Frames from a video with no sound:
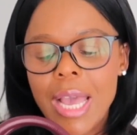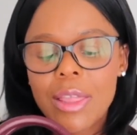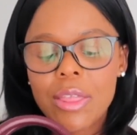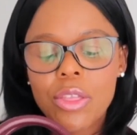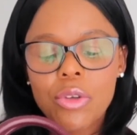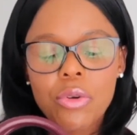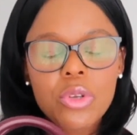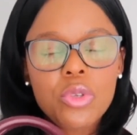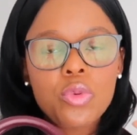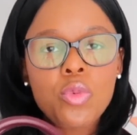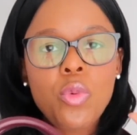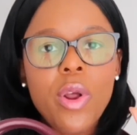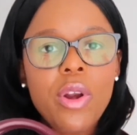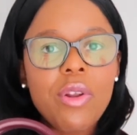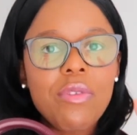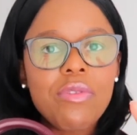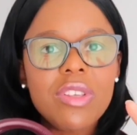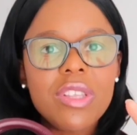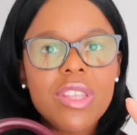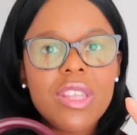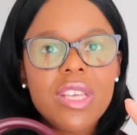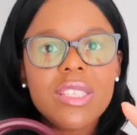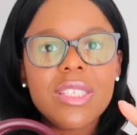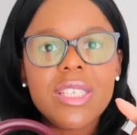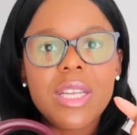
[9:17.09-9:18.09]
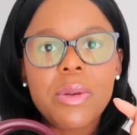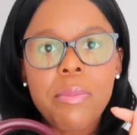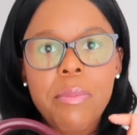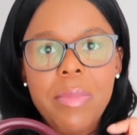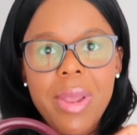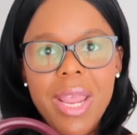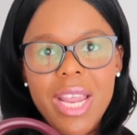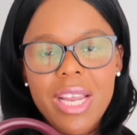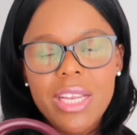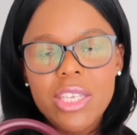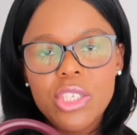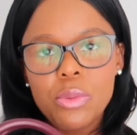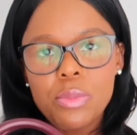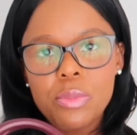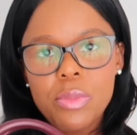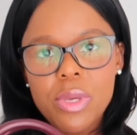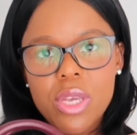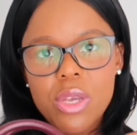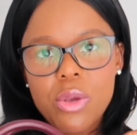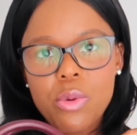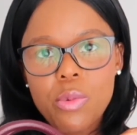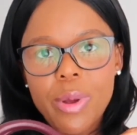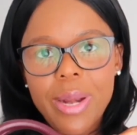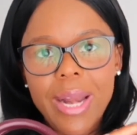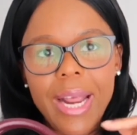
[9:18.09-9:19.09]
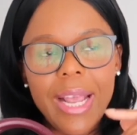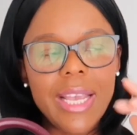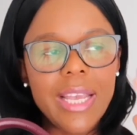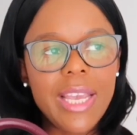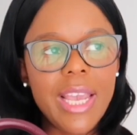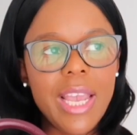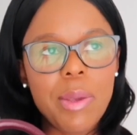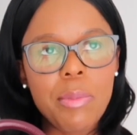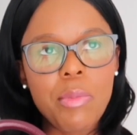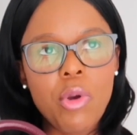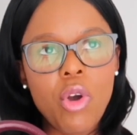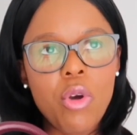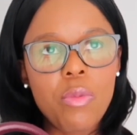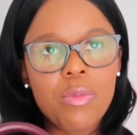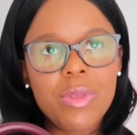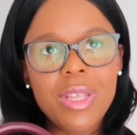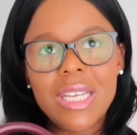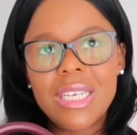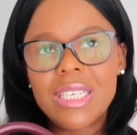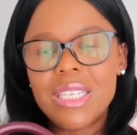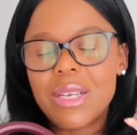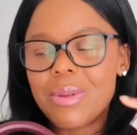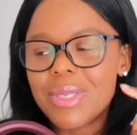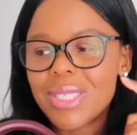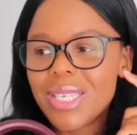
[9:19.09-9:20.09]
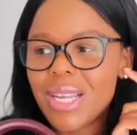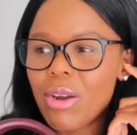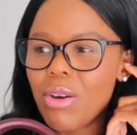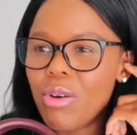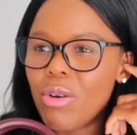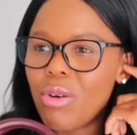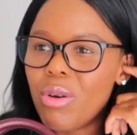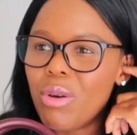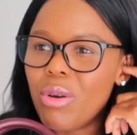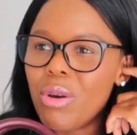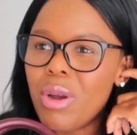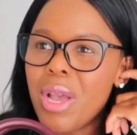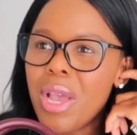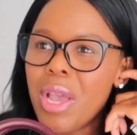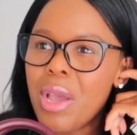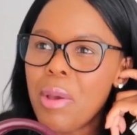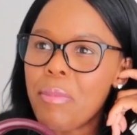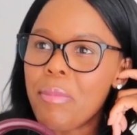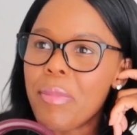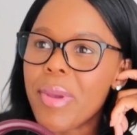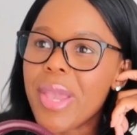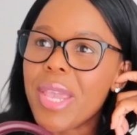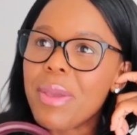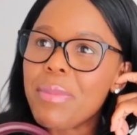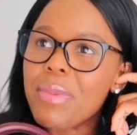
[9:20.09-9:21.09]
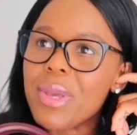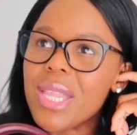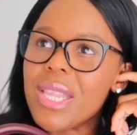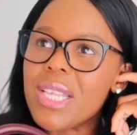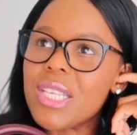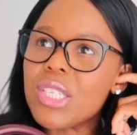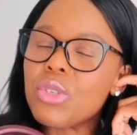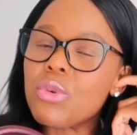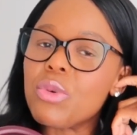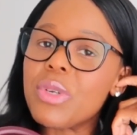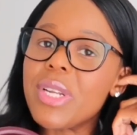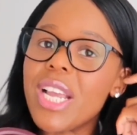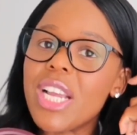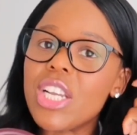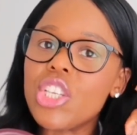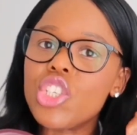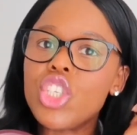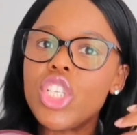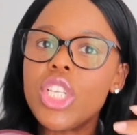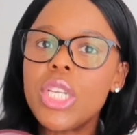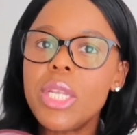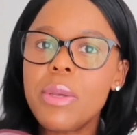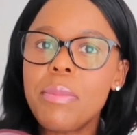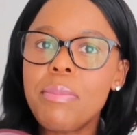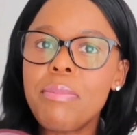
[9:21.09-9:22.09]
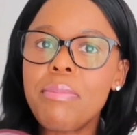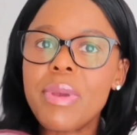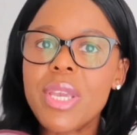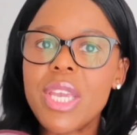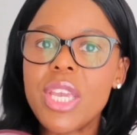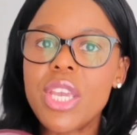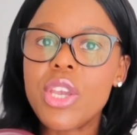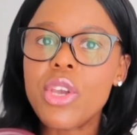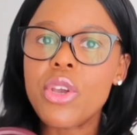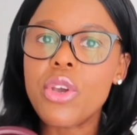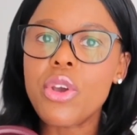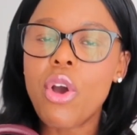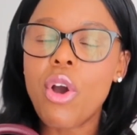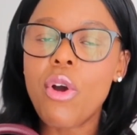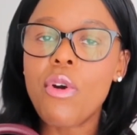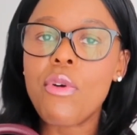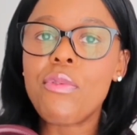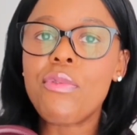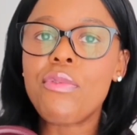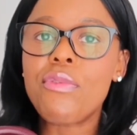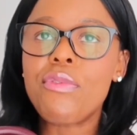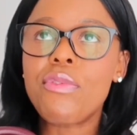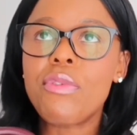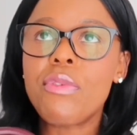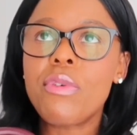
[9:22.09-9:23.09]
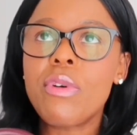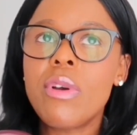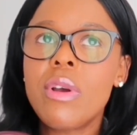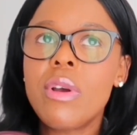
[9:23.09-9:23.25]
That was one of the things that made me, when I came home that day, I was like, oh, maybe this could actually be of